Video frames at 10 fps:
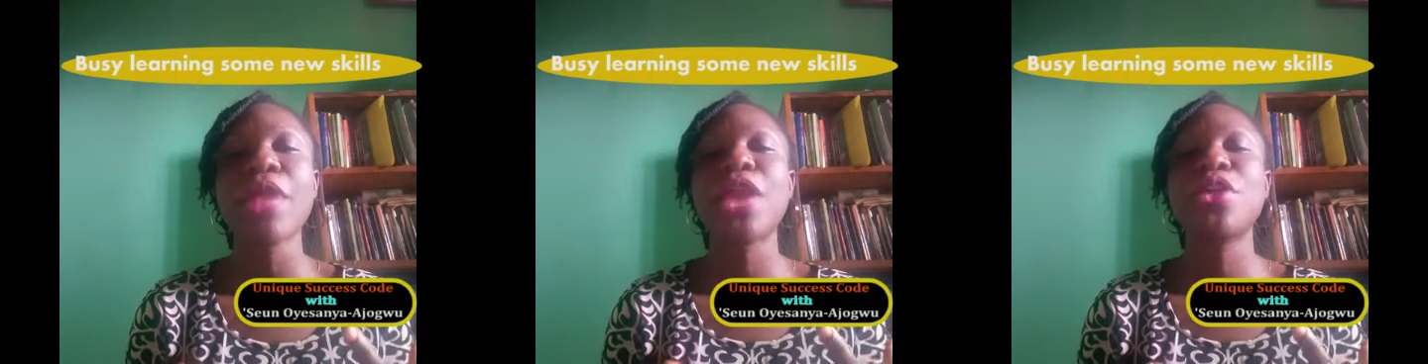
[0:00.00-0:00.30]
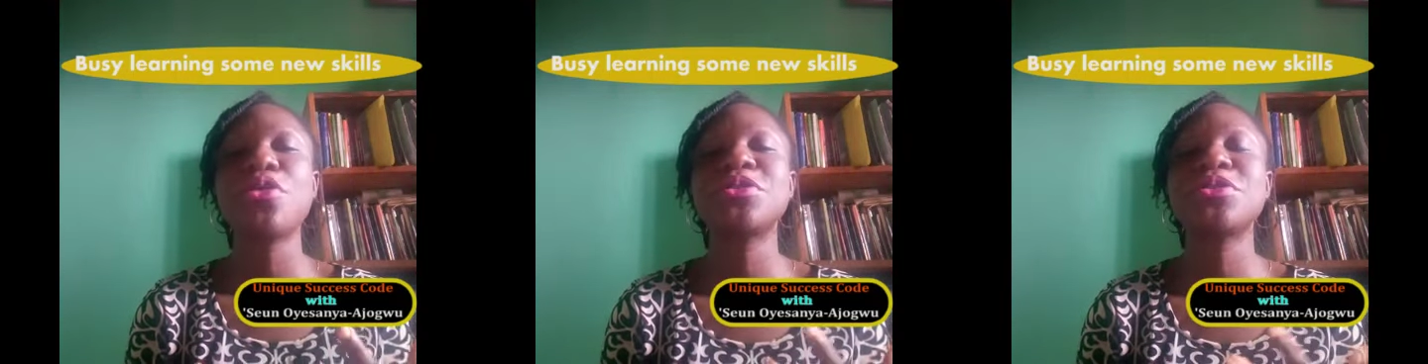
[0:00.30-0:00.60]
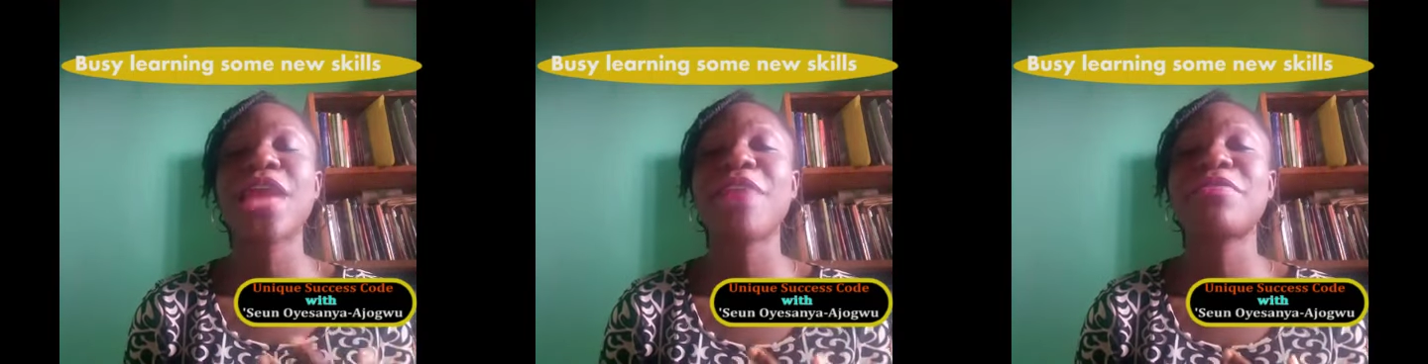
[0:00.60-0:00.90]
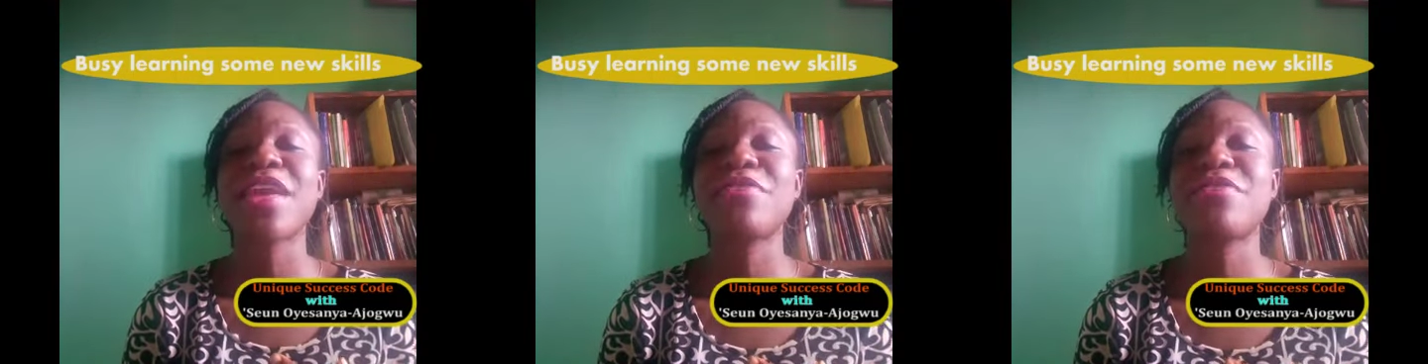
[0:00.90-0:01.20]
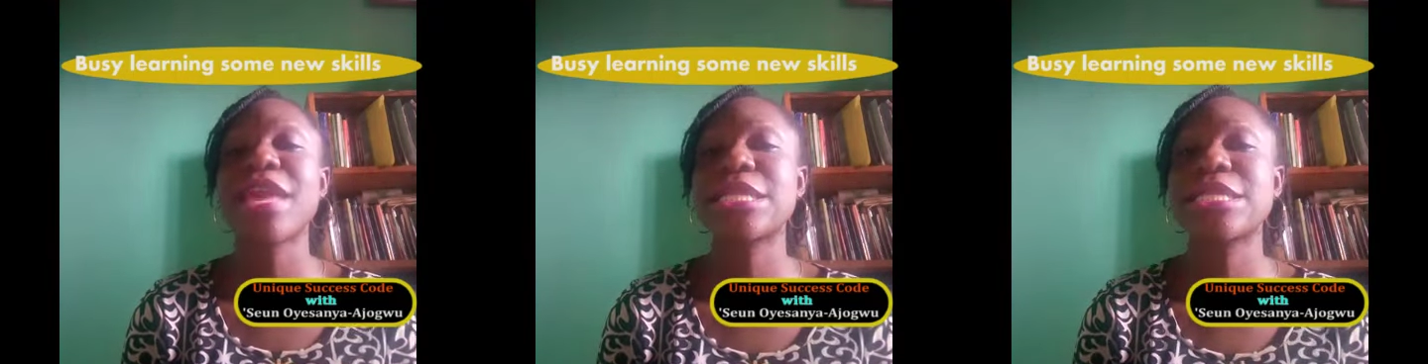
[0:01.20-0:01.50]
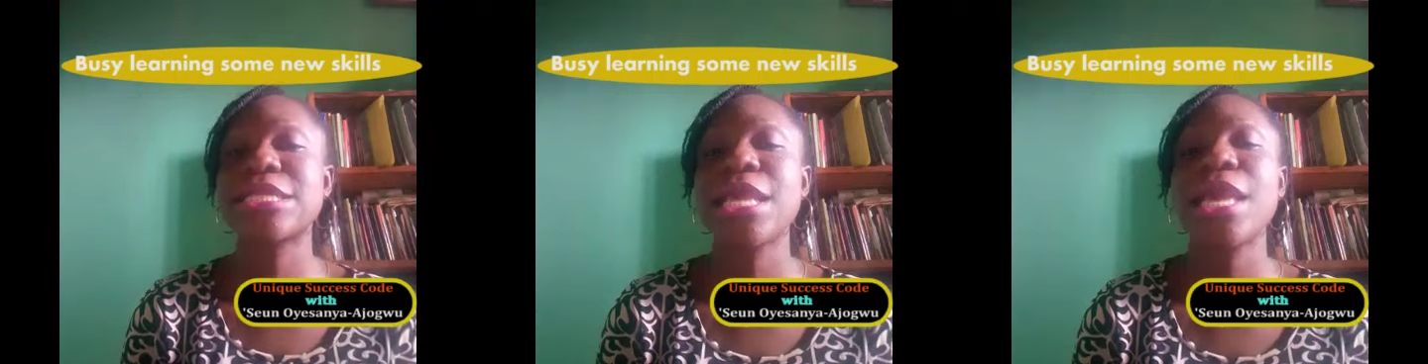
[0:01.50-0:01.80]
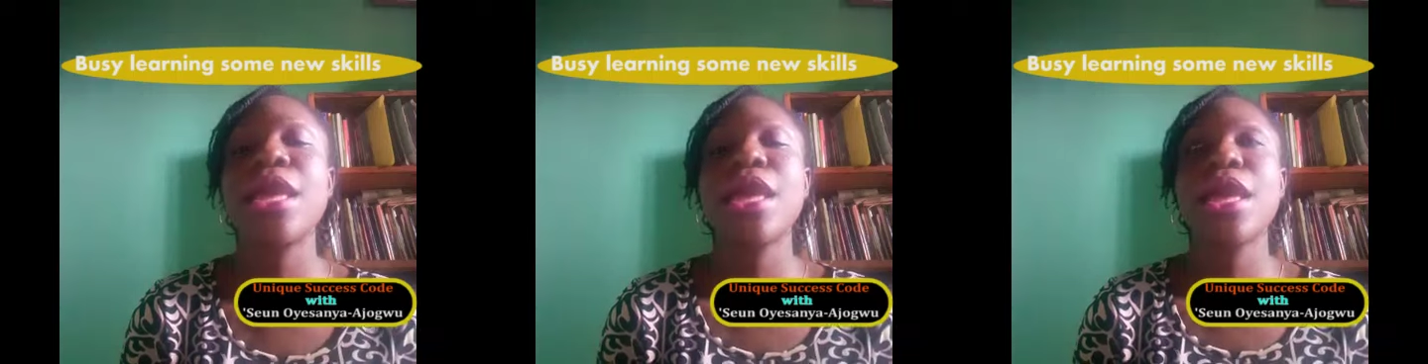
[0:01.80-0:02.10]
and also the After Effects
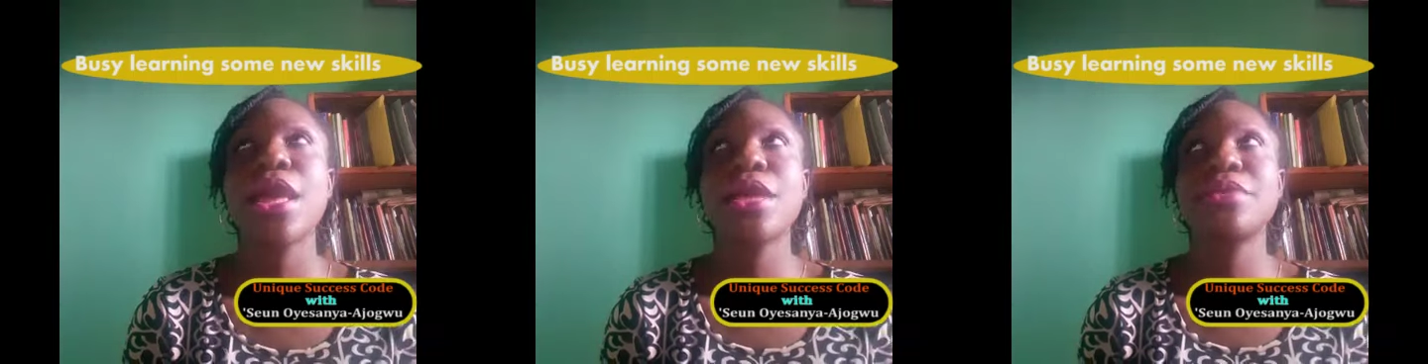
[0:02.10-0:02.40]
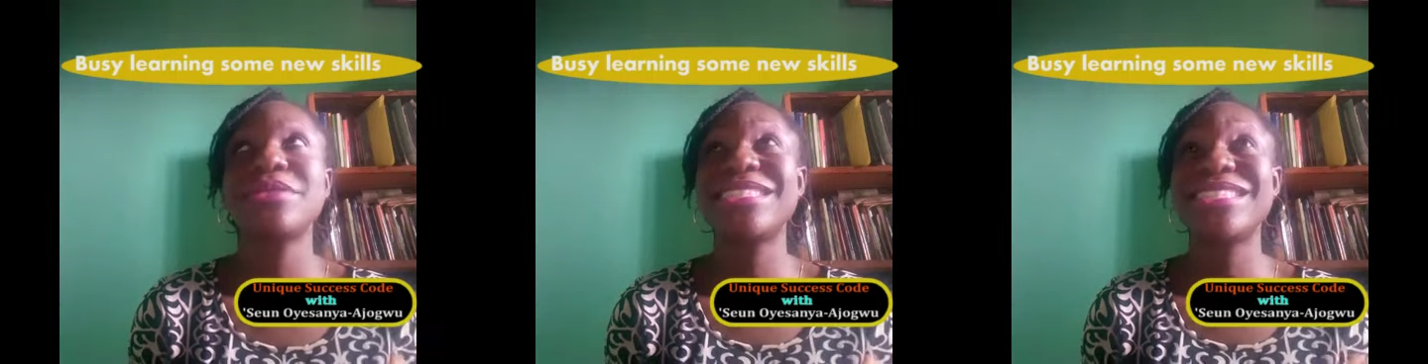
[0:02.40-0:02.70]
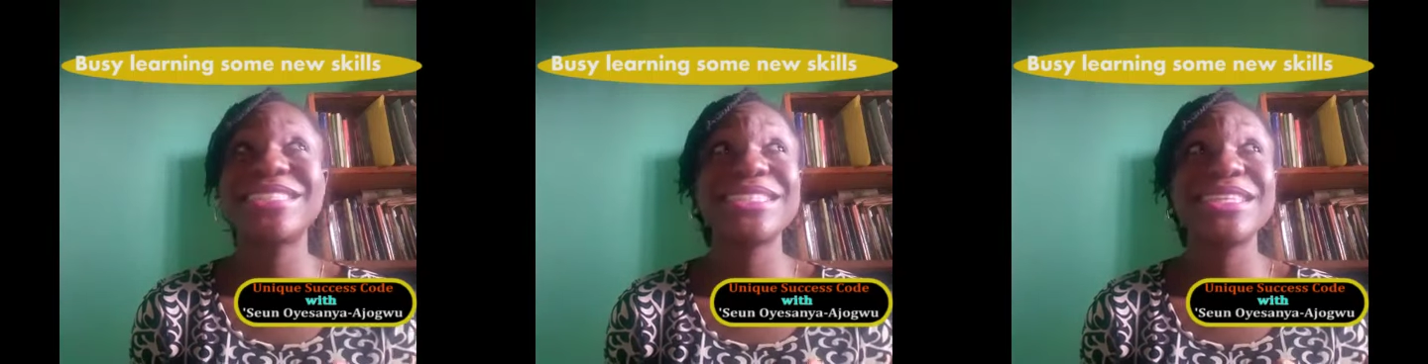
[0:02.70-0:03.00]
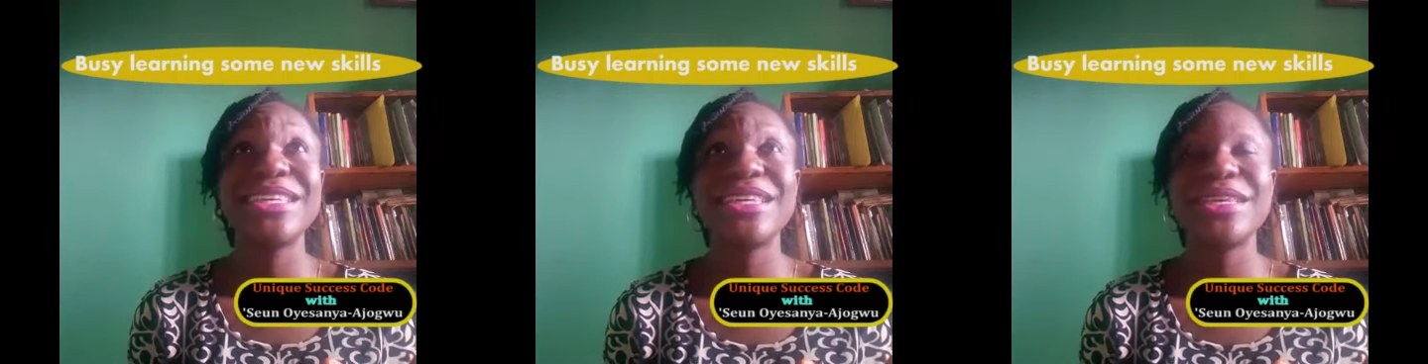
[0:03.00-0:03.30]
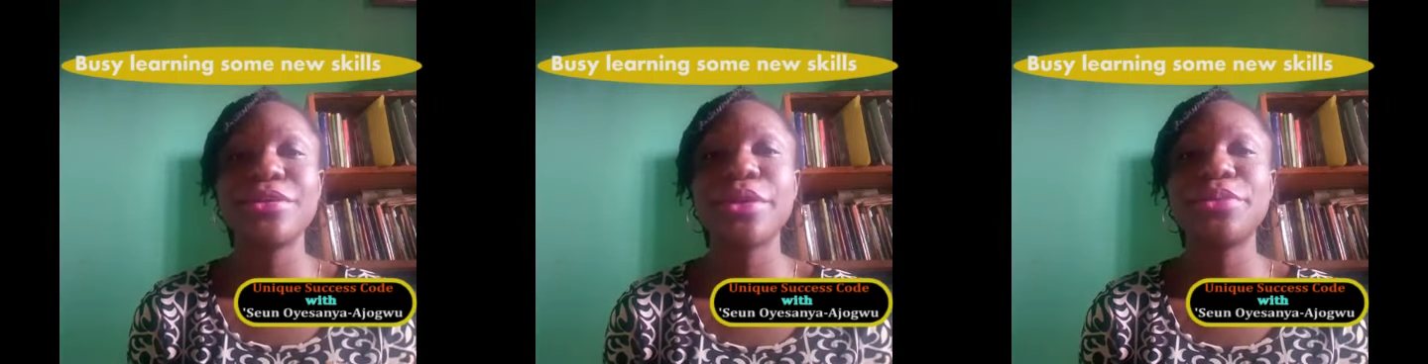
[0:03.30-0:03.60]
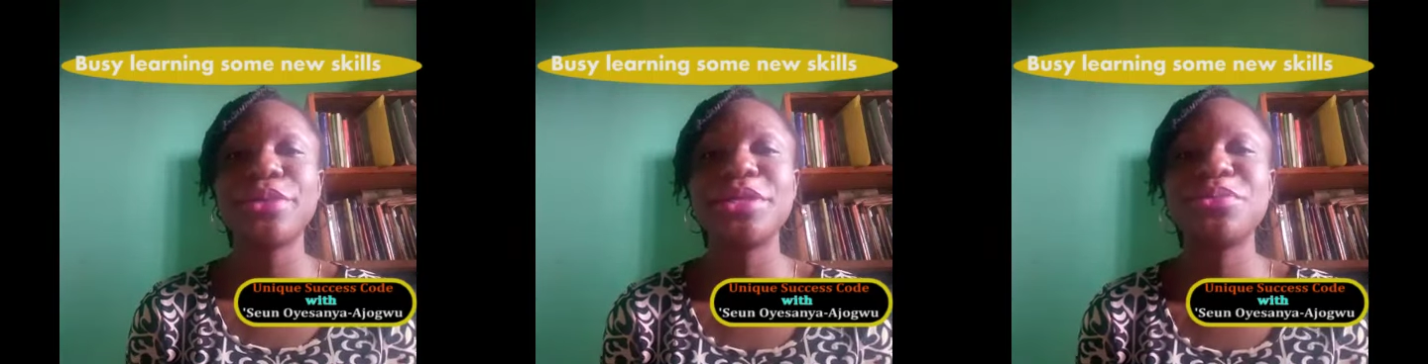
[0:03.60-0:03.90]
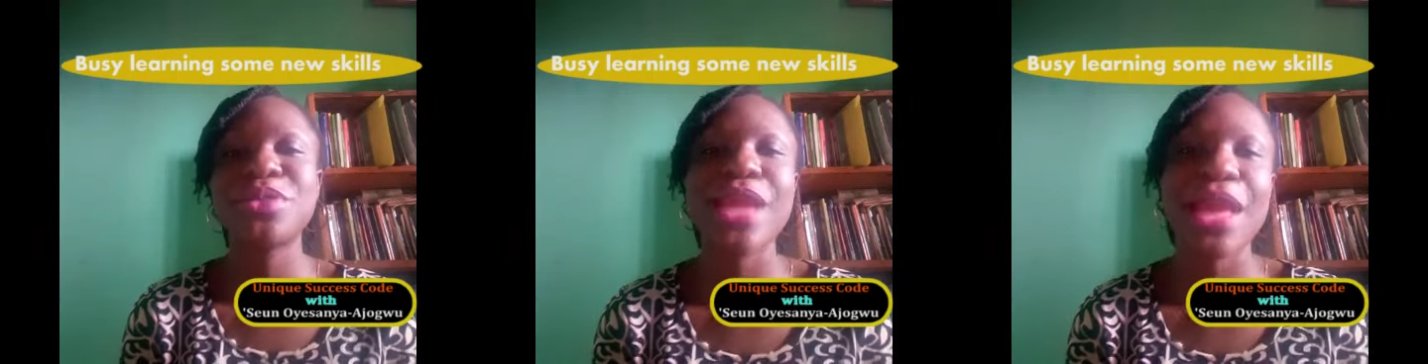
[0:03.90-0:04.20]
CC.
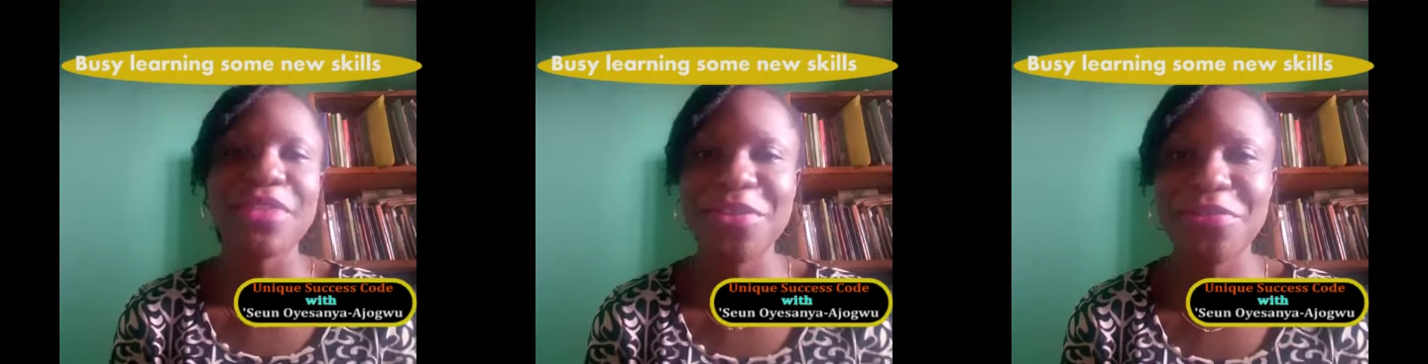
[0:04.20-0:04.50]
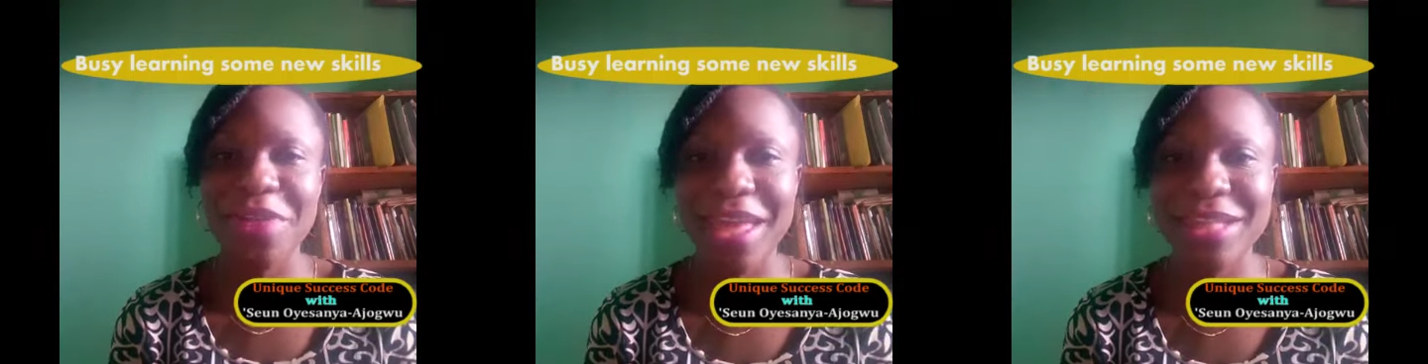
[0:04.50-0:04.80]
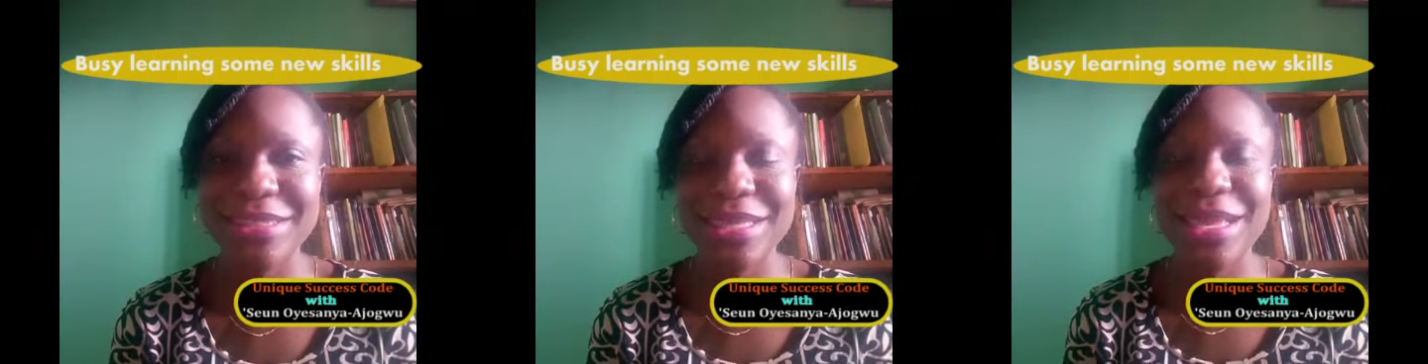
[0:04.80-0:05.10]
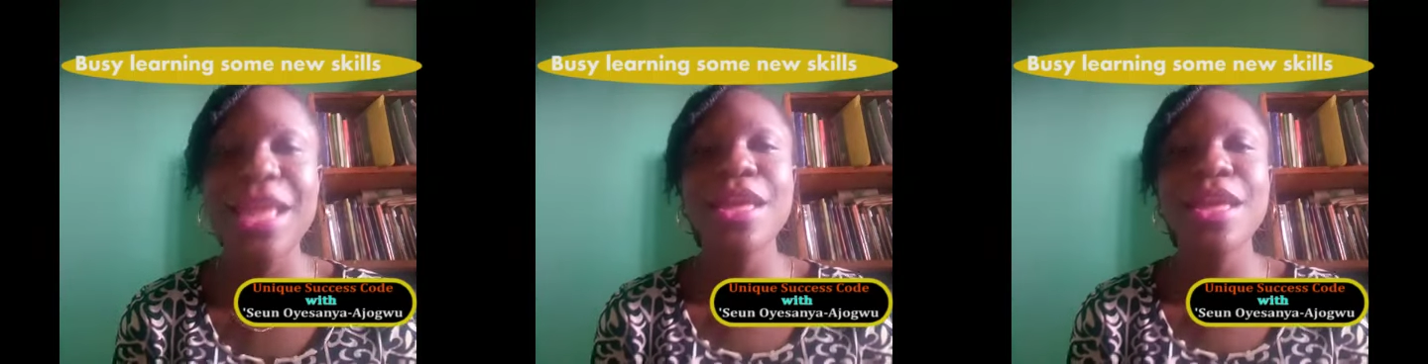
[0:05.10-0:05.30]
The After Effects.